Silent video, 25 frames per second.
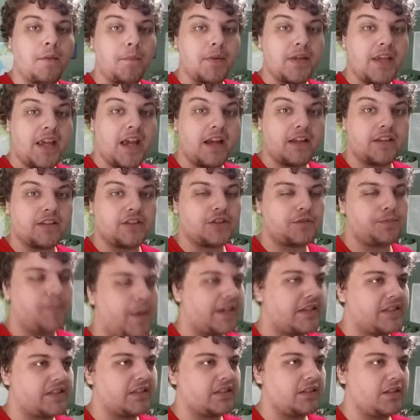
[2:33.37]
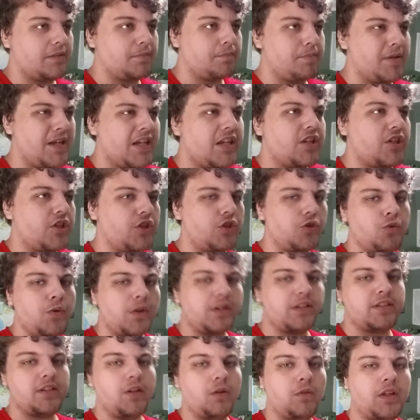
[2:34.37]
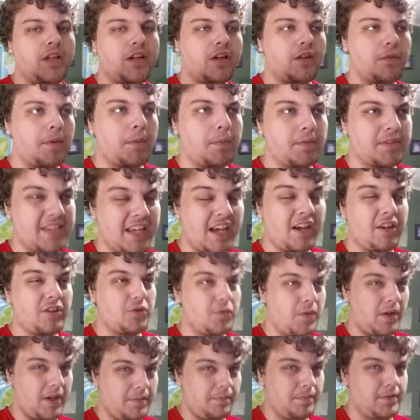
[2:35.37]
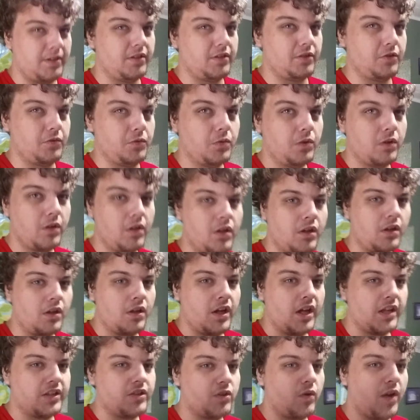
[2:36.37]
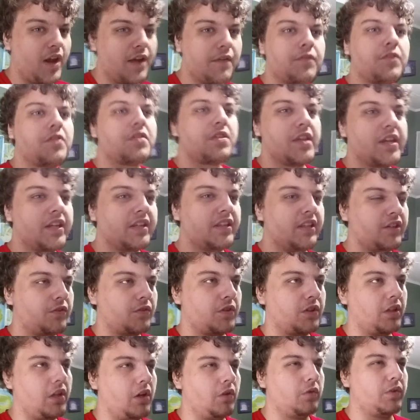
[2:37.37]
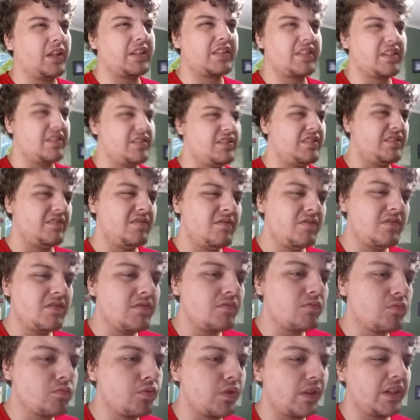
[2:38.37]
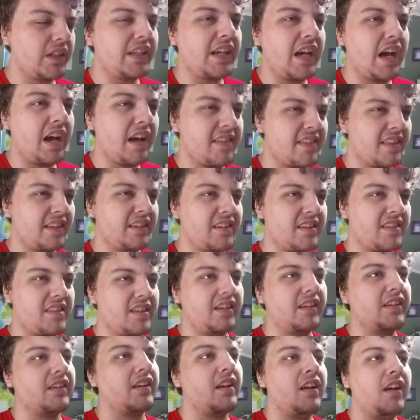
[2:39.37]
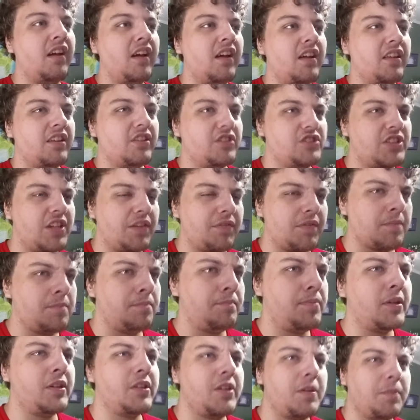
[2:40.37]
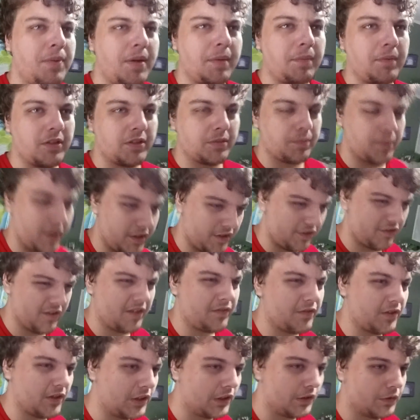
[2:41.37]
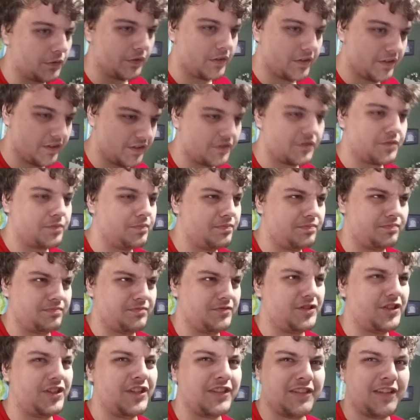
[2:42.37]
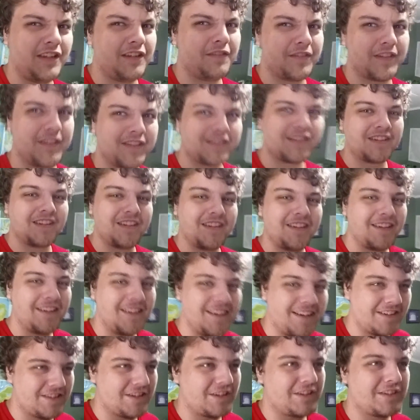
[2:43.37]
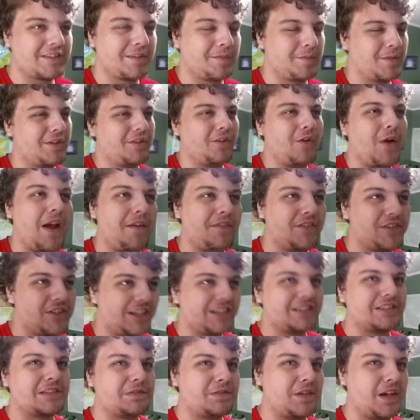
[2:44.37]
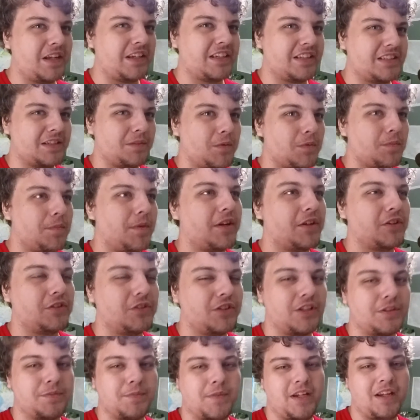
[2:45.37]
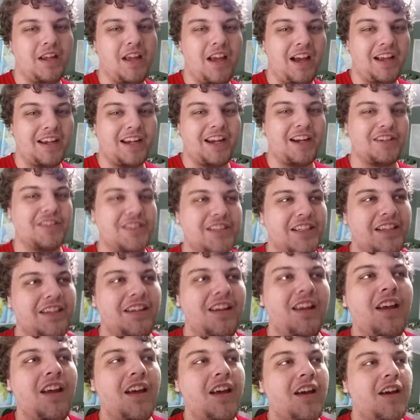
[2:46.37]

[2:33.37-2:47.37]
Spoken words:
But yeah, just basically be you, and don't let other people tell you how to be you. And don't ever think that you're alone. That's a really odd thing to think. There's 7 billion people on this planet. You're never alone. There's a shit ton of us. It's awesome. You have a chance of finding someone better. Trust me. I guarantee it.